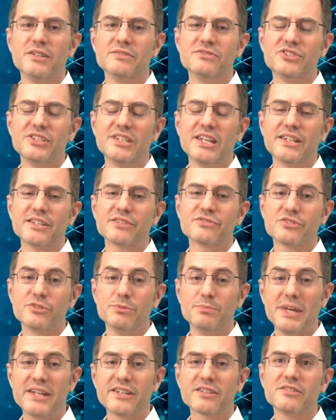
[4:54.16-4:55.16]
genetics to
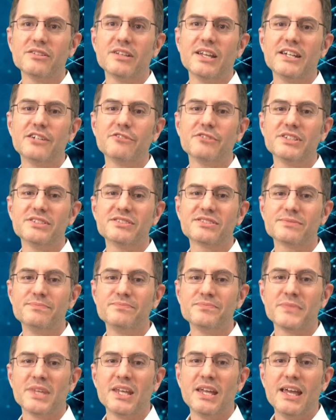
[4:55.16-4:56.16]
medical areas,
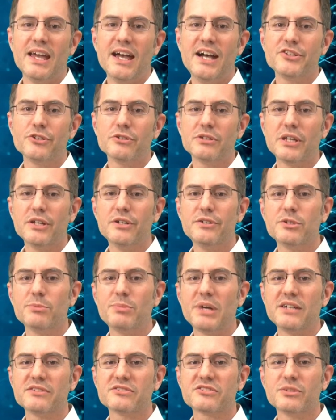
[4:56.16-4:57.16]
and you'll learn
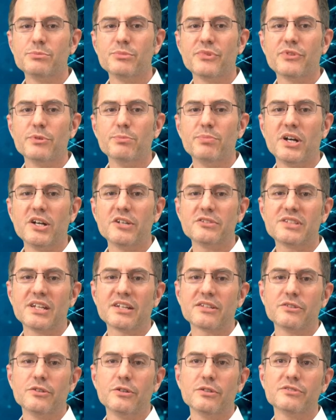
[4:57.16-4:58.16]
about some of the
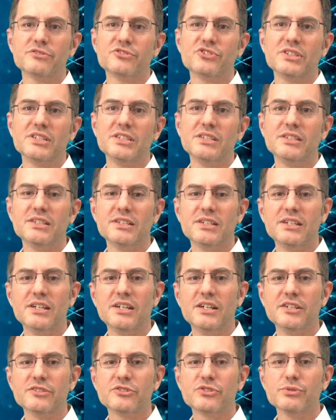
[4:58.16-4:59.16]
biotechnology
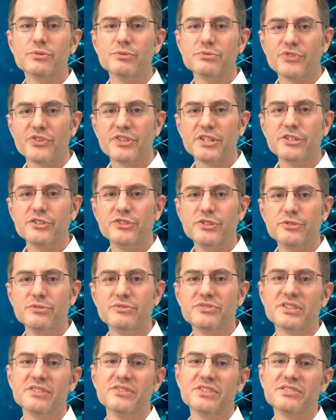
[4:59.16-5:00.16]
tools that are
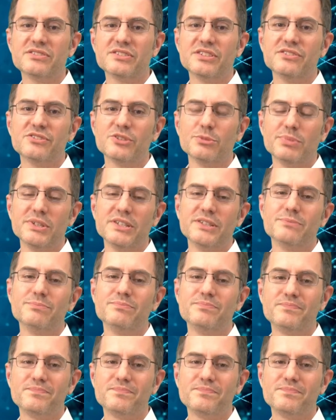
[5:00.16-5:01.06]
used in this discipline.